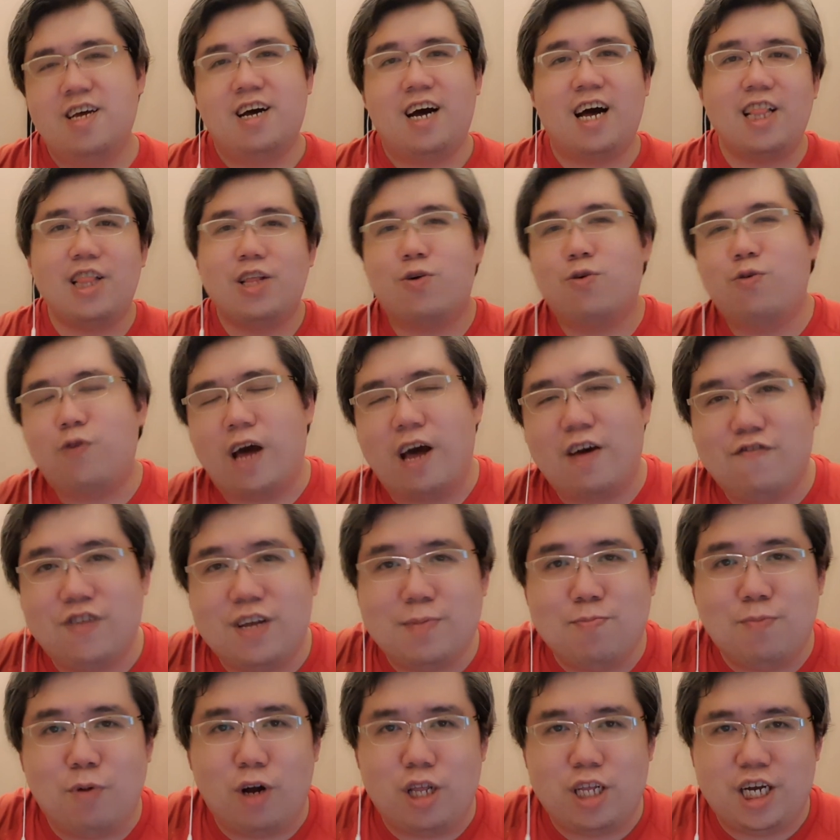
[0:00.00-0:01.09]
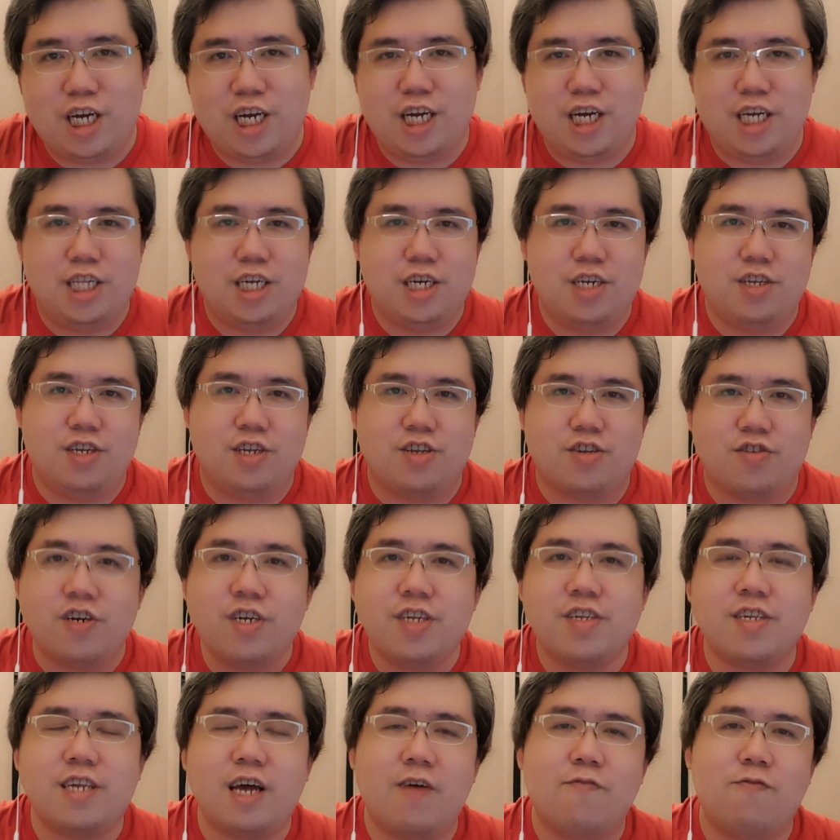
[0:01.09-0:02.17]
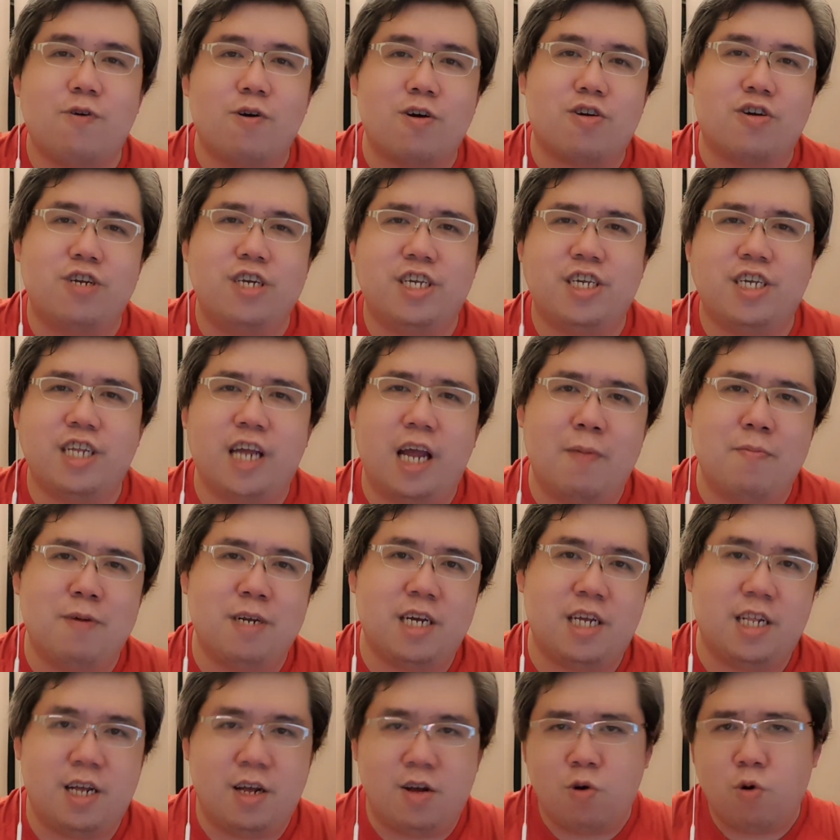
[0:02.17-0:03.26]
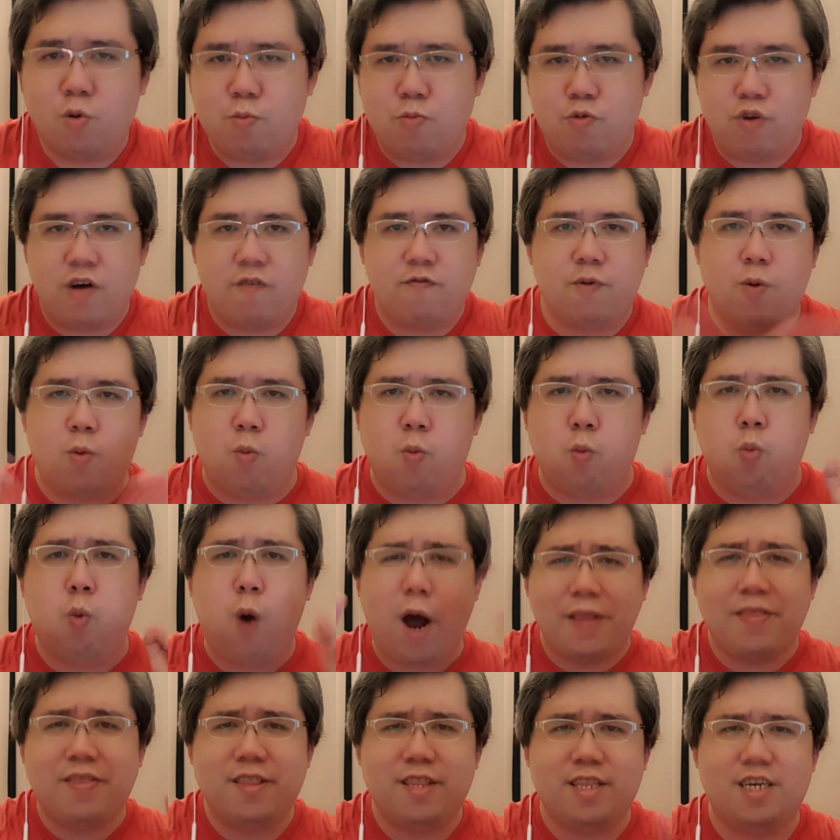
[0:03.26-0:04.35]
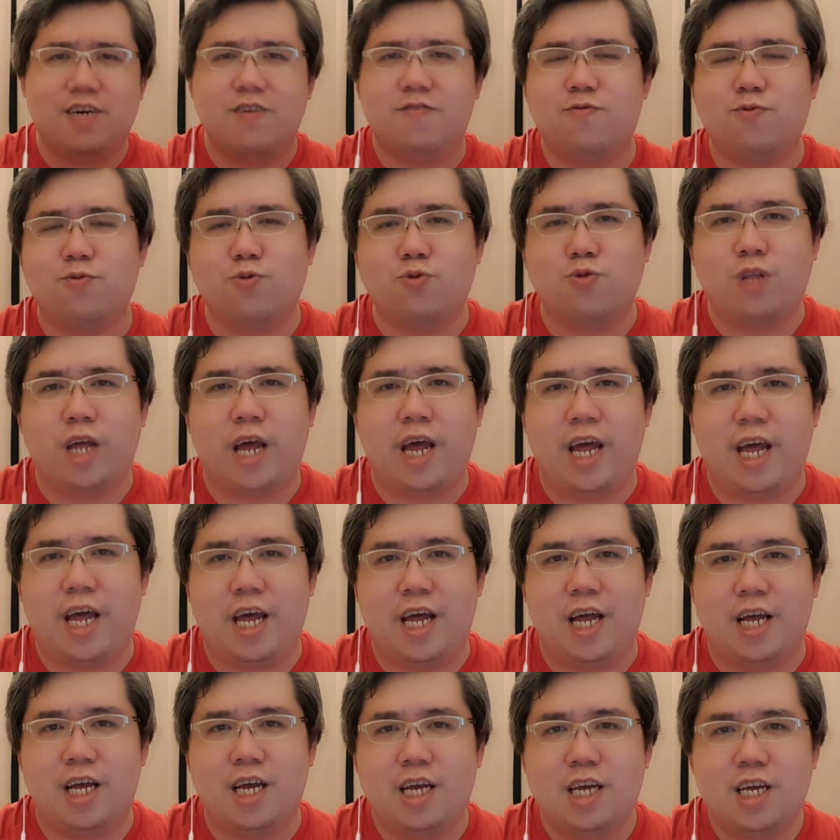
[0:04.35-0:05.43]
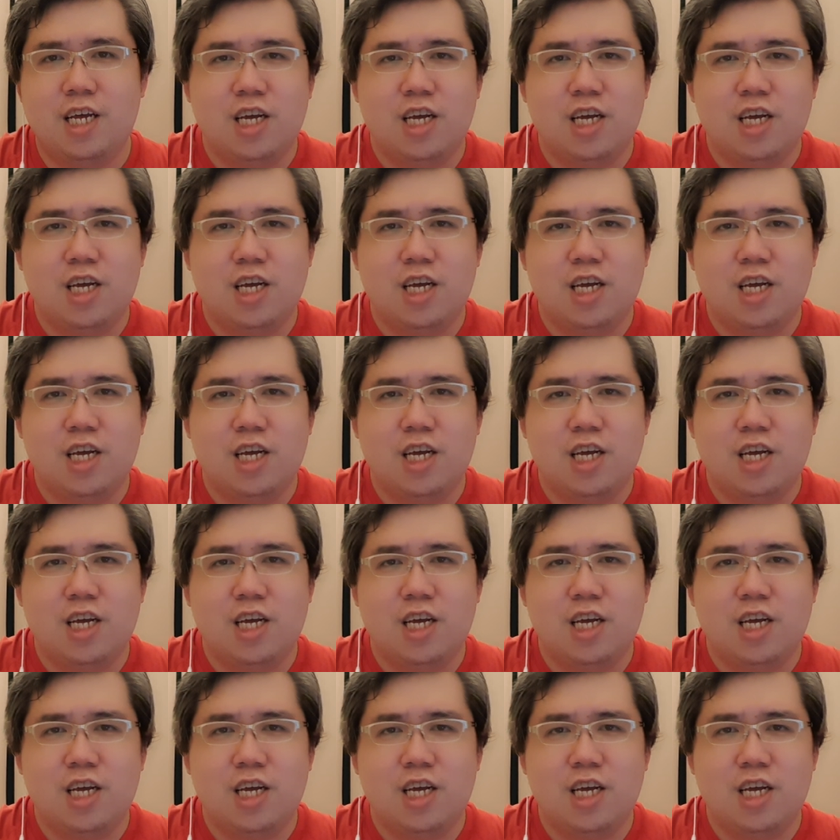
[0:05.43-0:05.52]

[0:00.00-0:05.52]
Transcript: Hello everybody, this is Kriscell from Kristainment and I hope you have a wonderful day.